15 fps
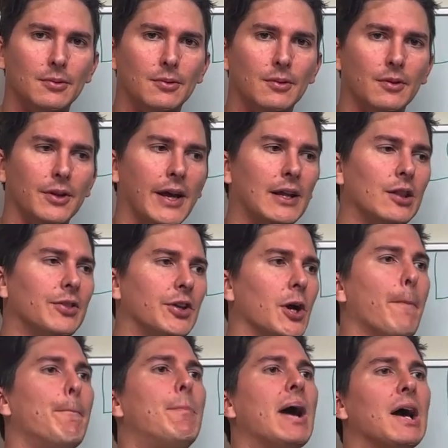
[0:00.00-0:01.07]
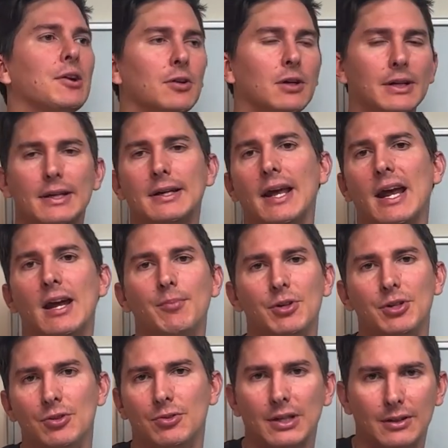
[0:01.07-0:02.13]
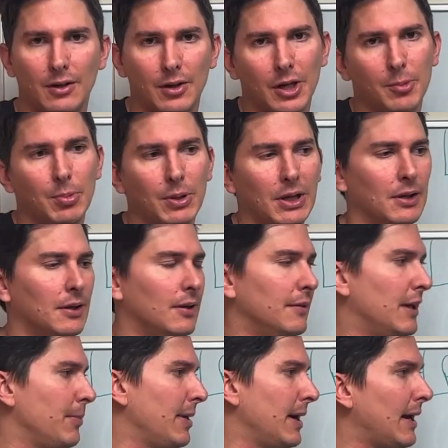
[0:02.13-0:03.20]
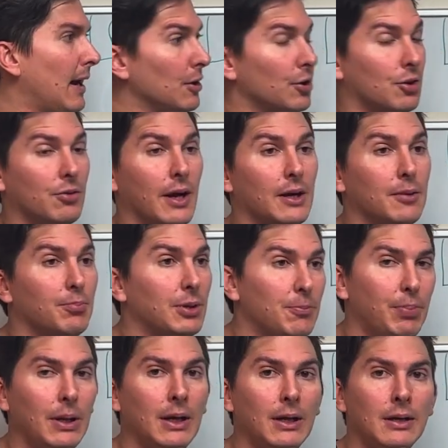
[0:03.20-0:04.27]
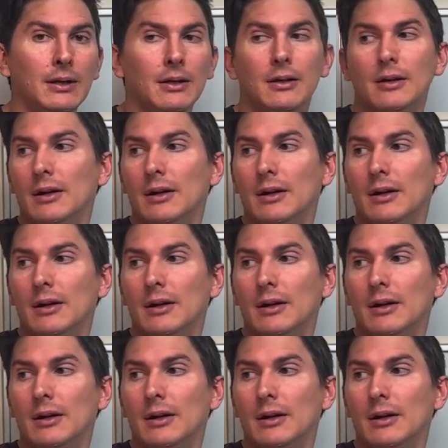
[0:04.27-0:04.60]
They're better in the game than you think they're going to be. They may not look great in BP.